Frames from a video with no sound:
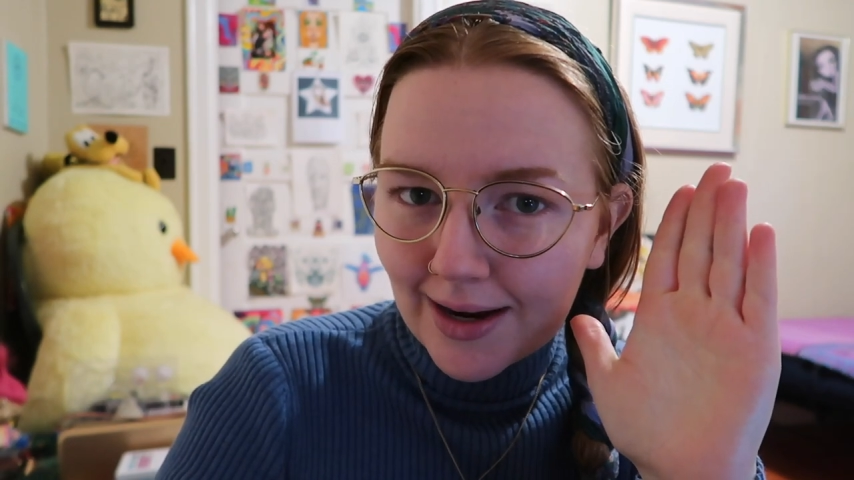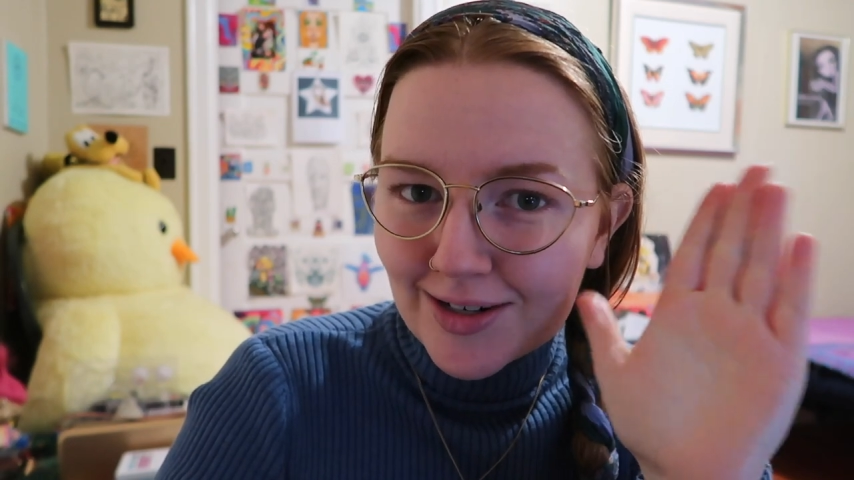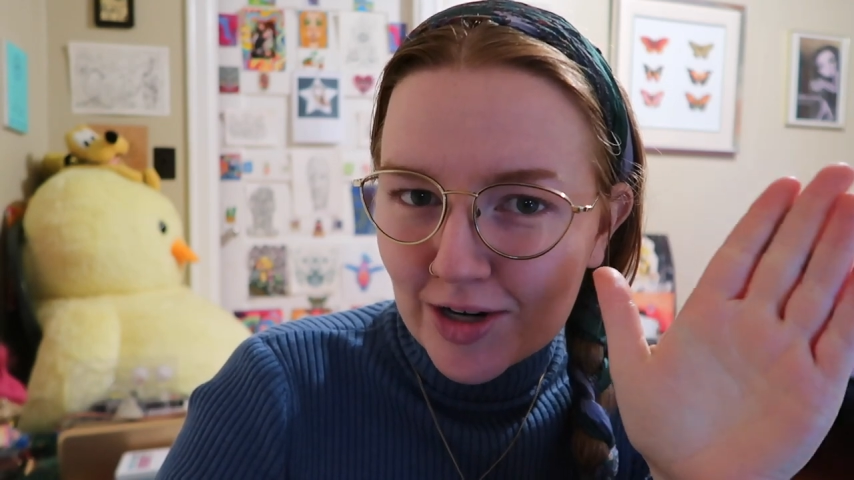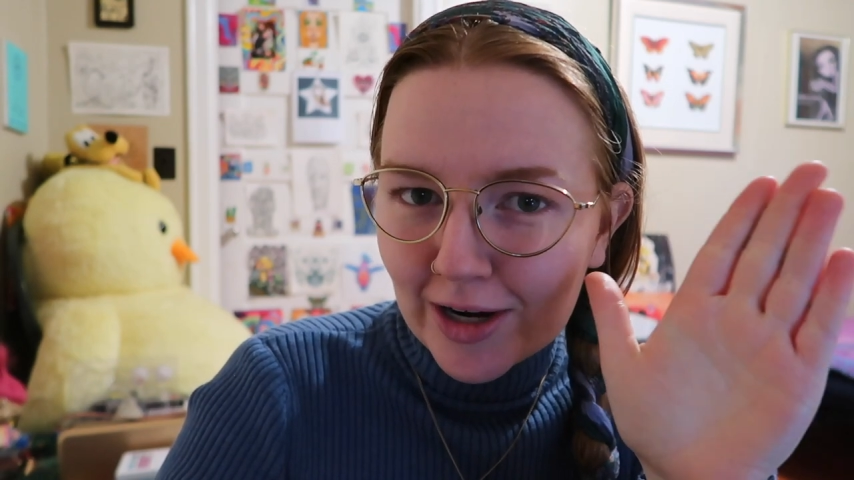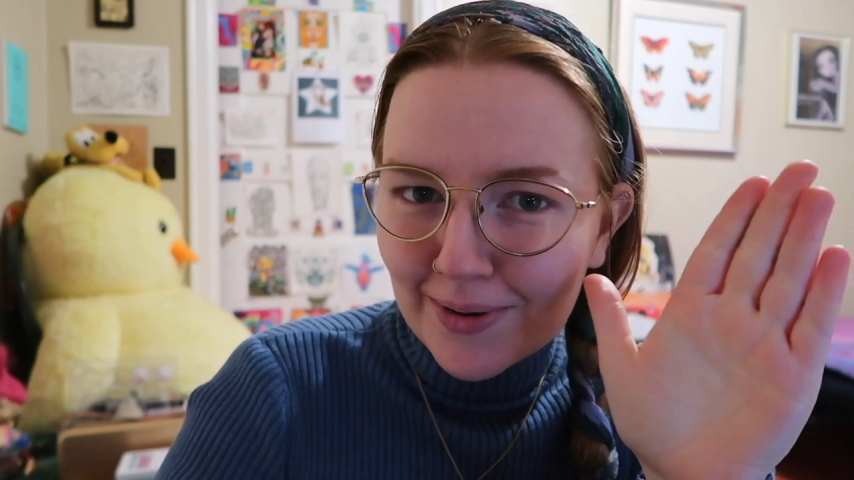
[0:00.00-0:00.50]
I
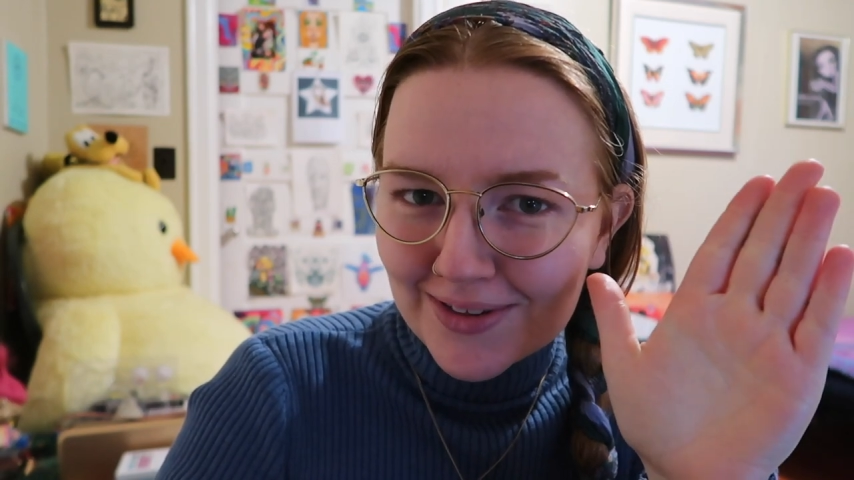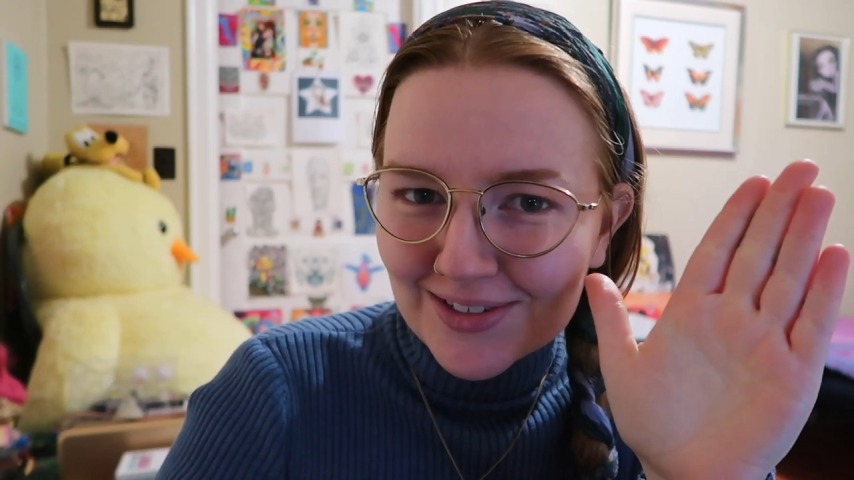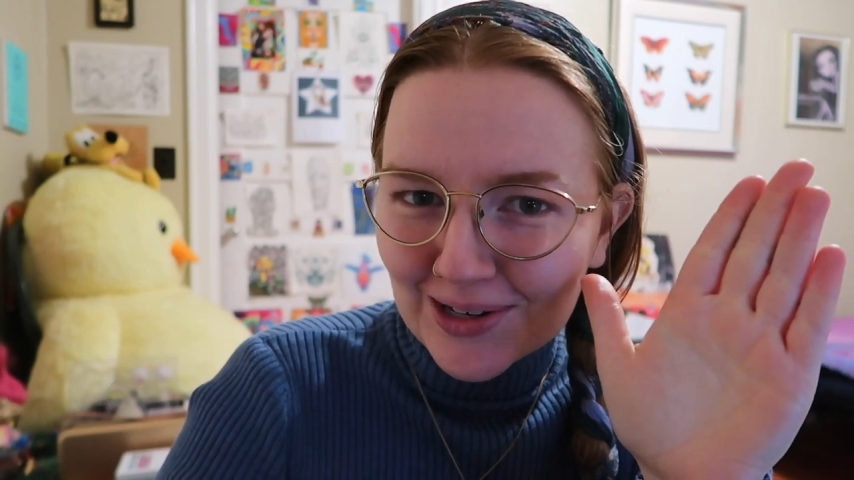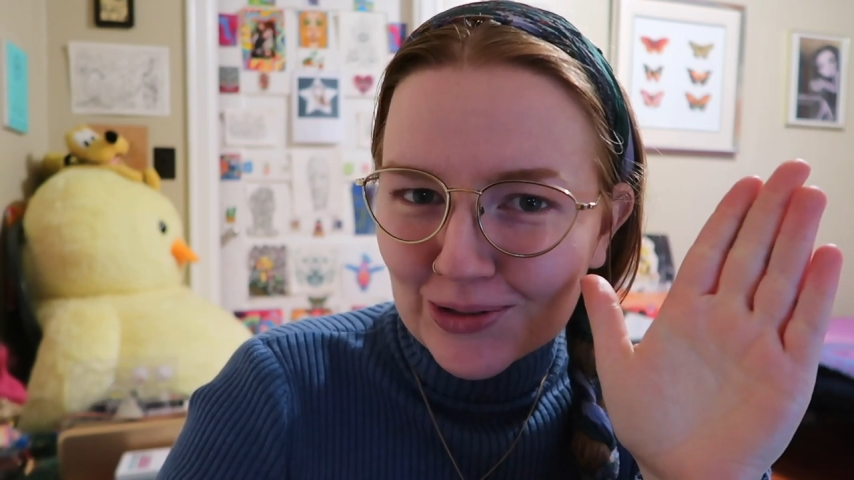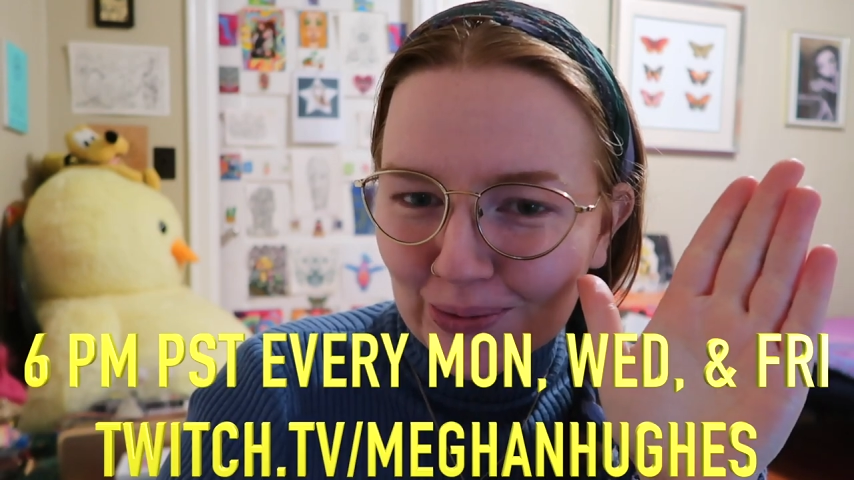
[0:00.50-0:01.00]
can talk about
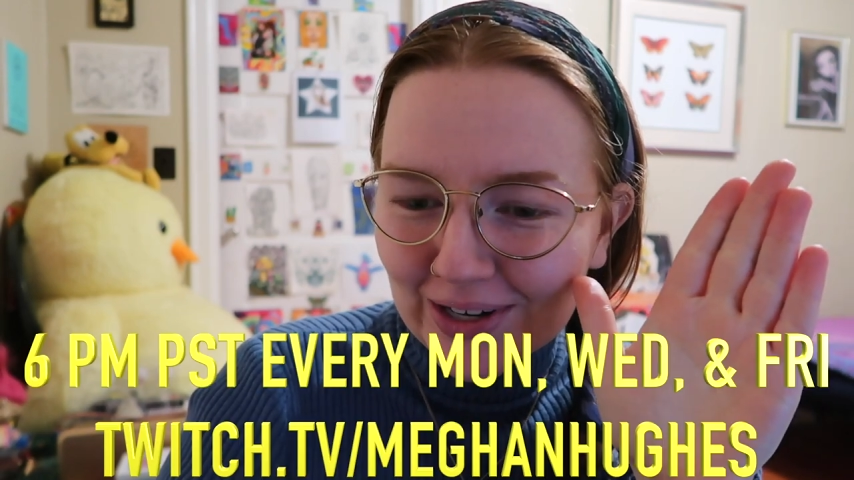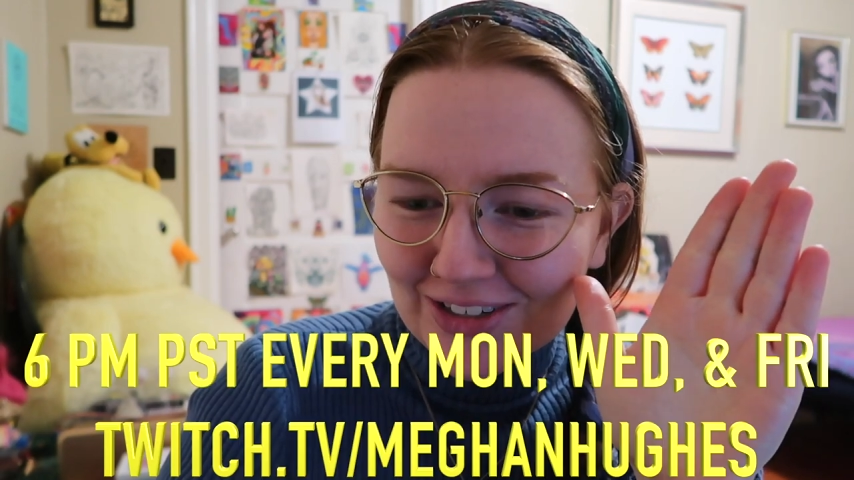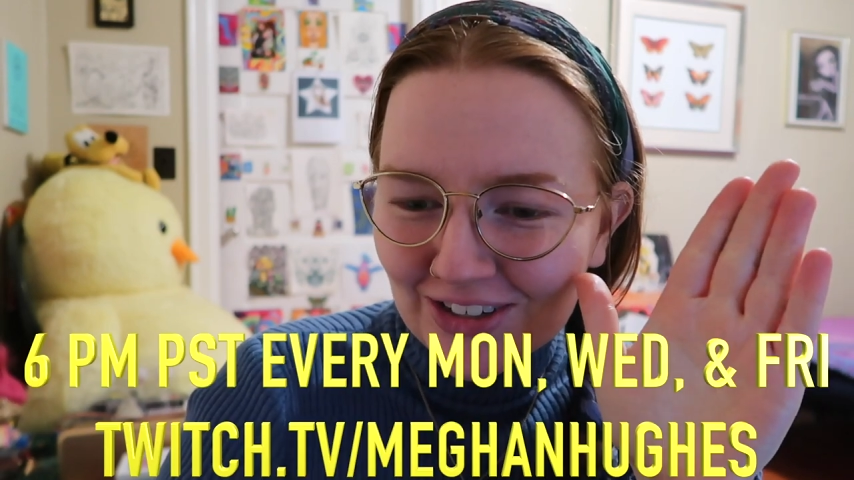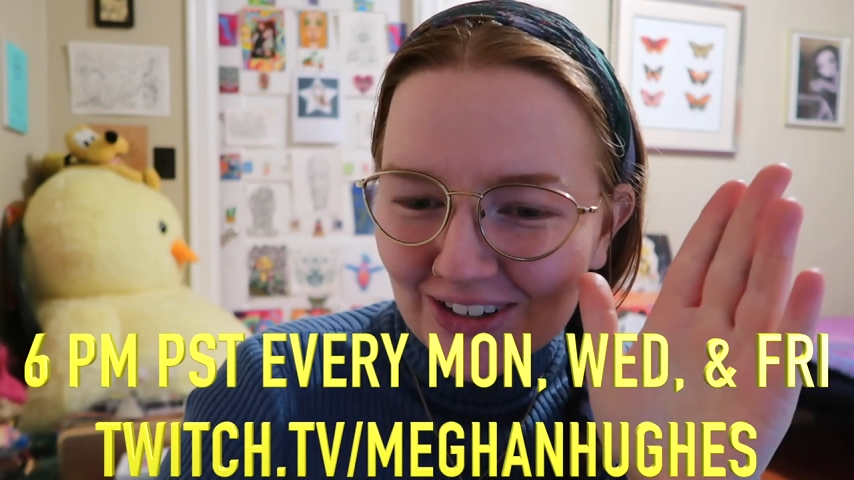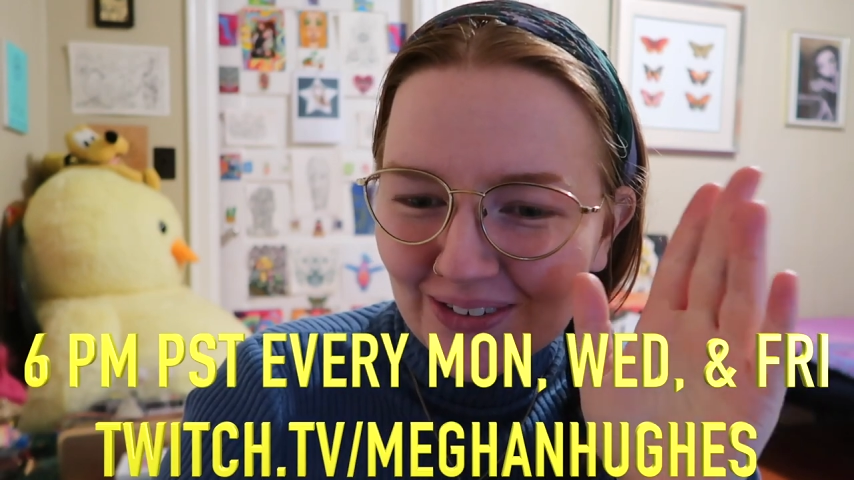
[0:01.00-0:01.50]
this on
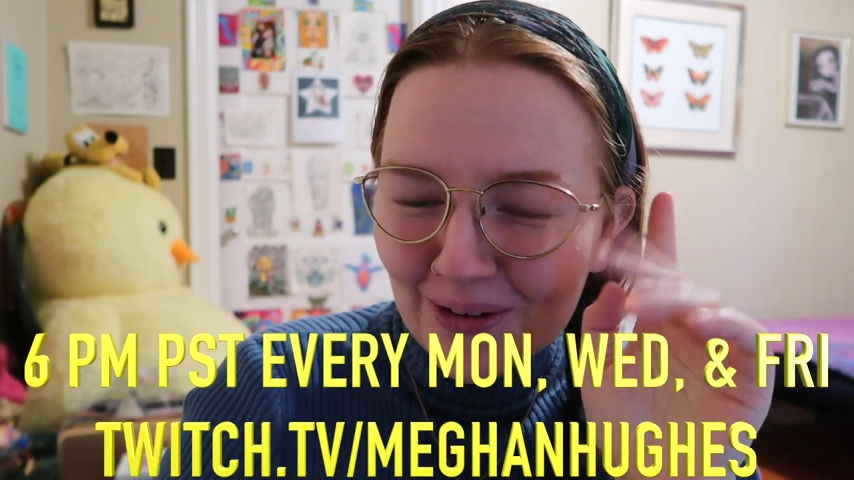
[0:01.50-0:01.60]
Twitch